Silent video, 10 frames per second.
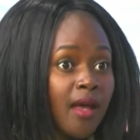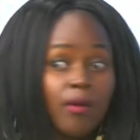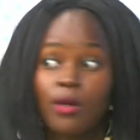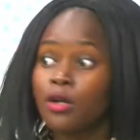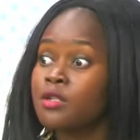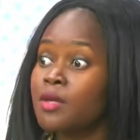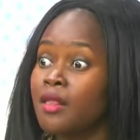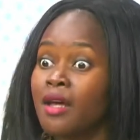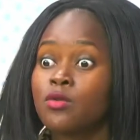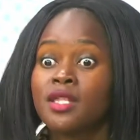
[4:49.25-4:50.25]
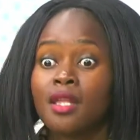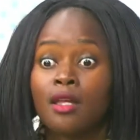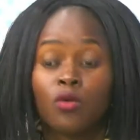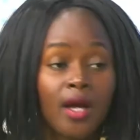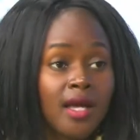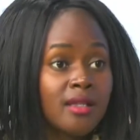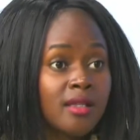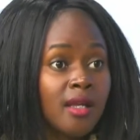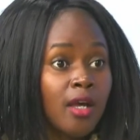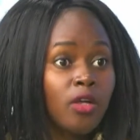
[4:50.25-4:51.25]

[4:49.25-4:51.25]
He will not be there to say, you guys,